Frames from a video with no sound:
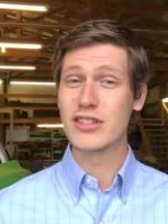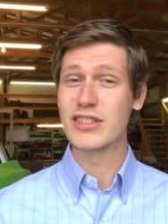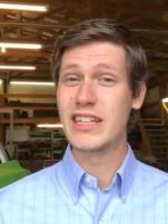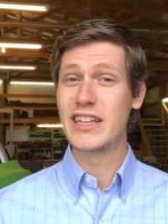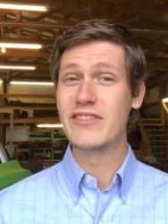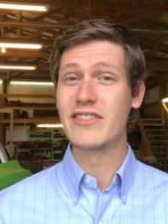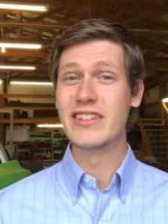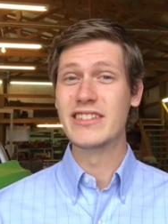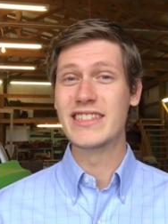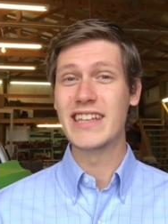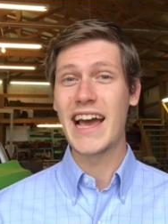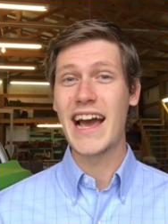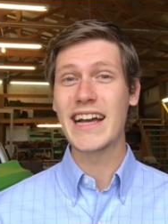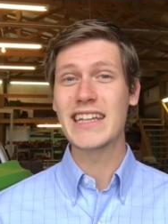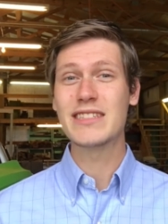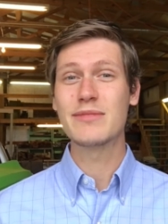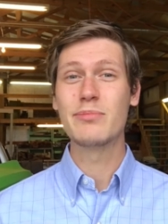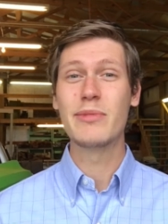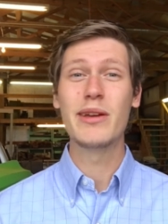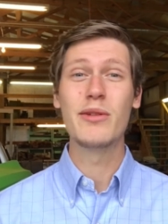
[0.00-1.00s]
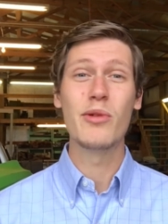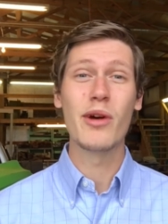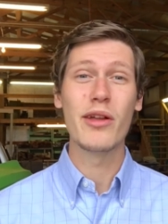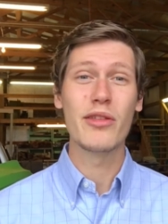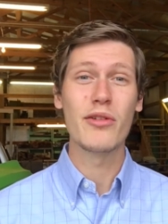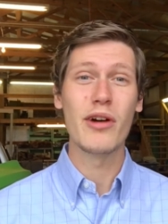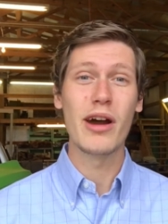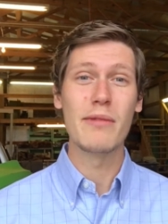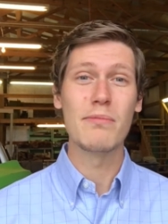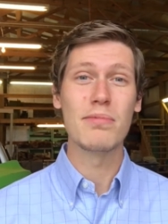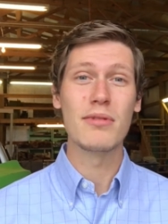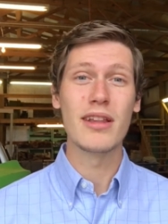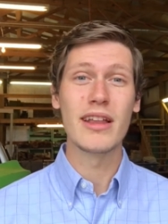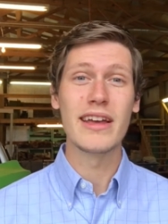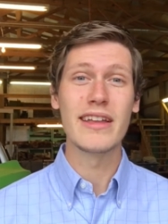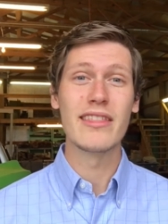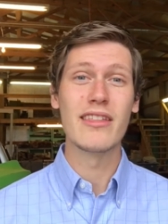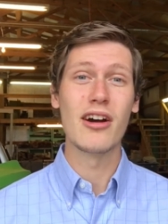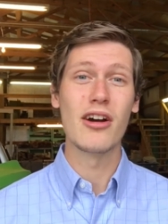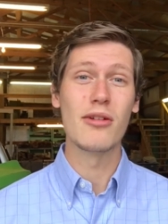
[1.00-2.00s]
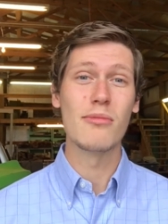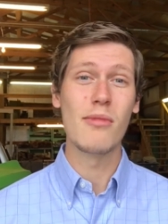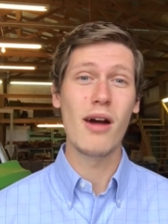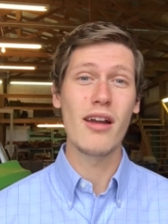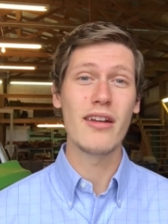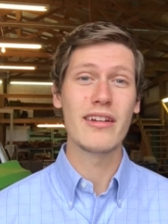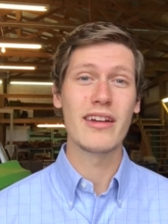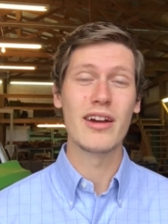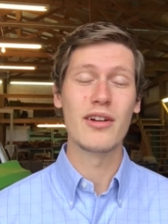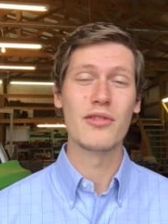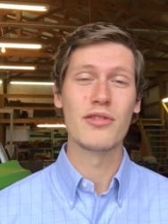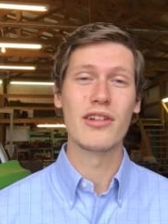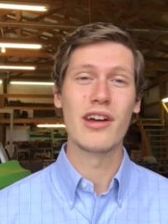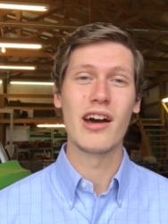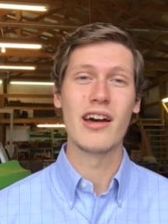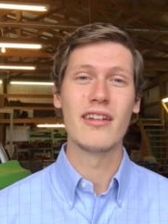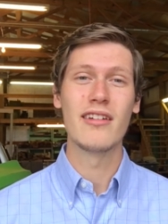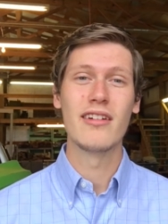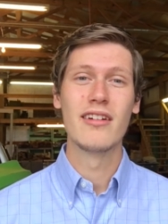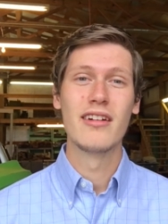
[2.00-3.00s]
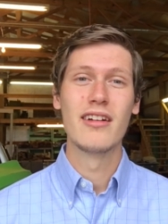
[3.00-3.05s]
Stevens asked me whether I played the harmonica or not,